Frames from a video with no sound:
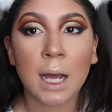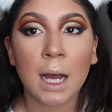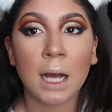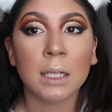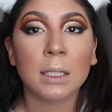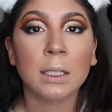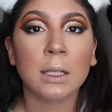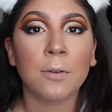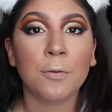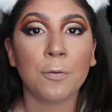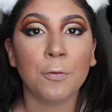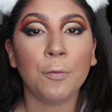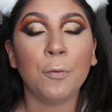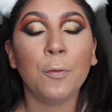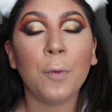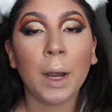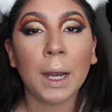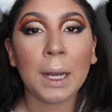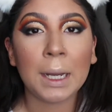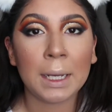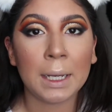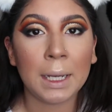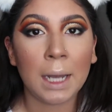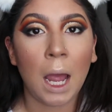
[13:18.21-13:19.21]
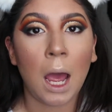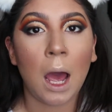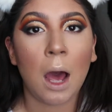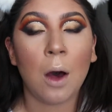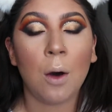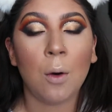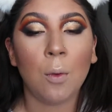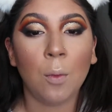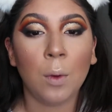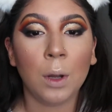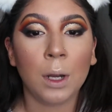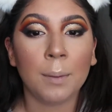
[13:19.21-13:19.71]
As of right
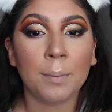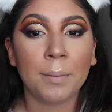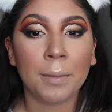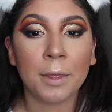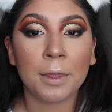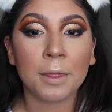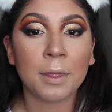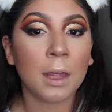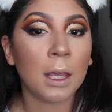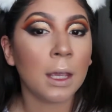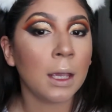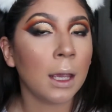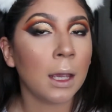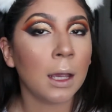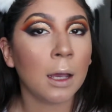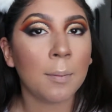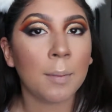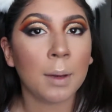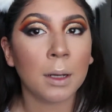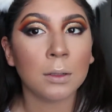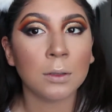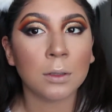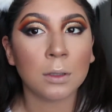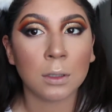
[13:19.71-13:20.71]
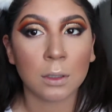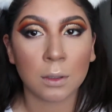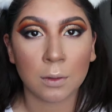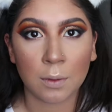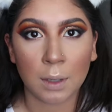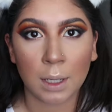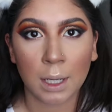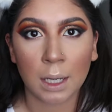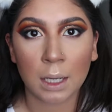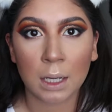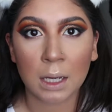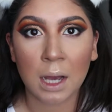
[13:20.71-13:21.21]
now, what I'm thinking about
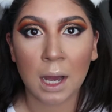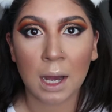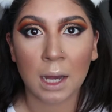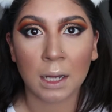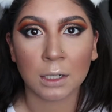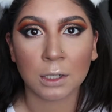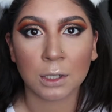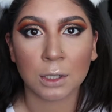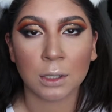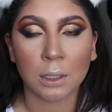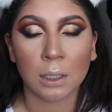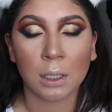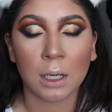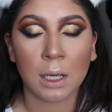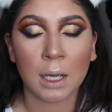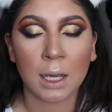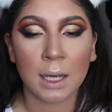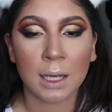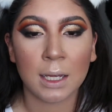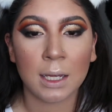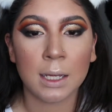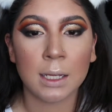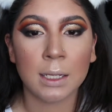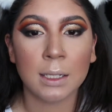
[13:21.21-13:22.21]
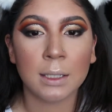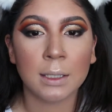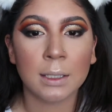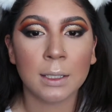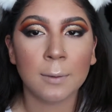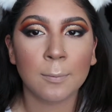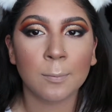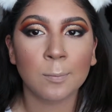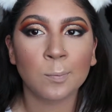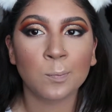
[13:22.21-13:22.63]
doing actually is